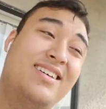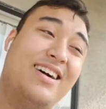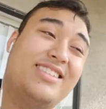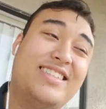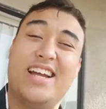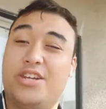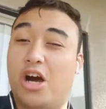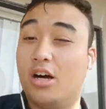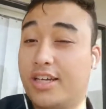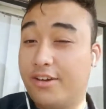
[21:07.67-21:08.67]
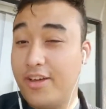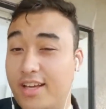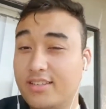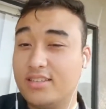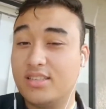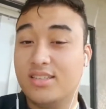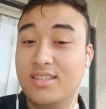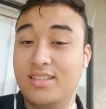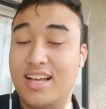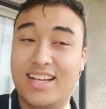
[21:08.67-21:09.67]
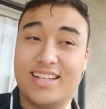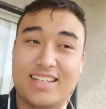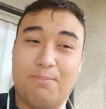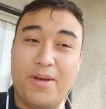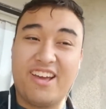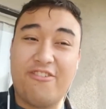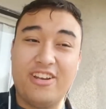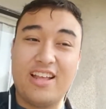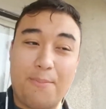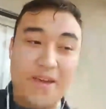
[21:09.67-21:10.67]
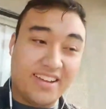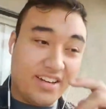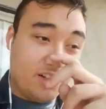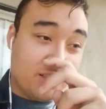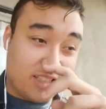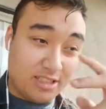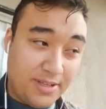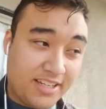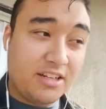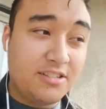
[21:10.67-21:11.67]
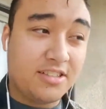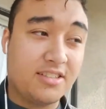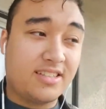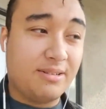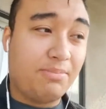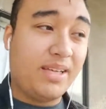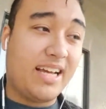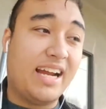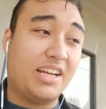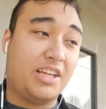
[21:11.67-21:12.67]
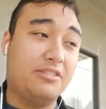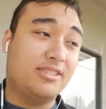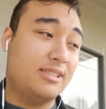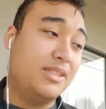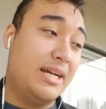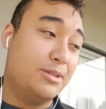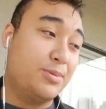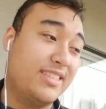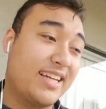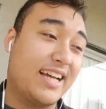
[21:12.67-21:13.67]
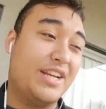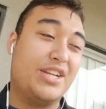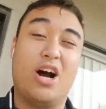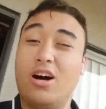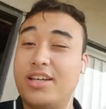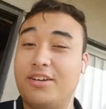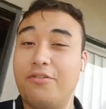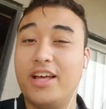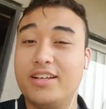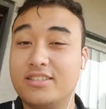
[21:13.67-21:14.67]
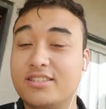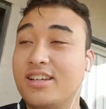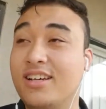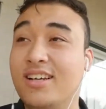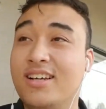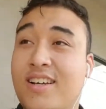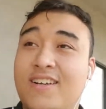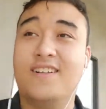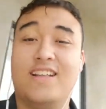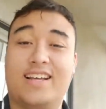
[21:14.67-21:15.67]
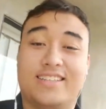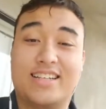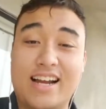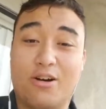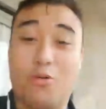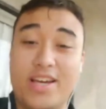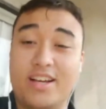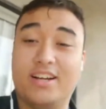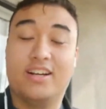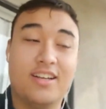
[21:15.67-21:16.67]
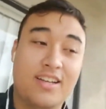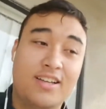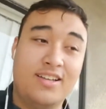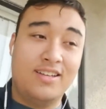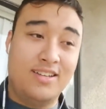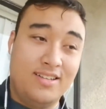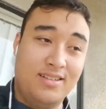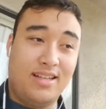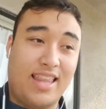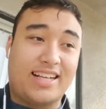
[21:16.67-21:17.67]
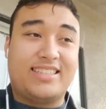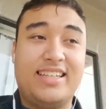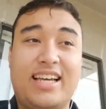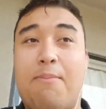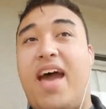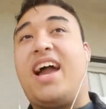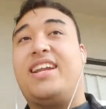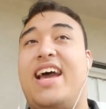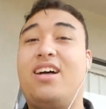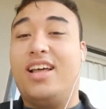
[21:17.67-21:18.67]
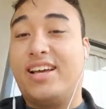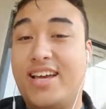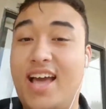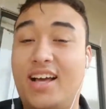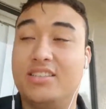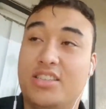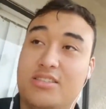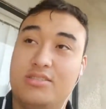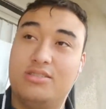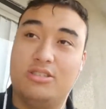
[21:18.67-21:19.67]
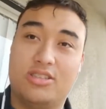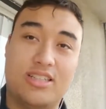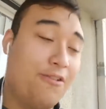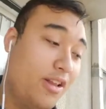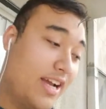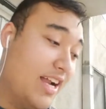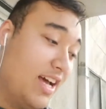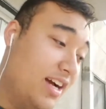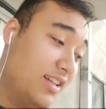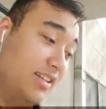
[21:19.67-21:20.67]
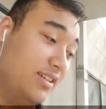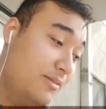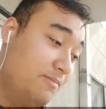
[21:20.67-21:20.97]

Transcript: I'd say a donkey face. I think a pig, not pig nose, because pig noses can be kind of cute sometimes, but it's like a donkey face. Like it's kind of weird. And like seeing it back now, like yeah, she was definitely kind of ugly.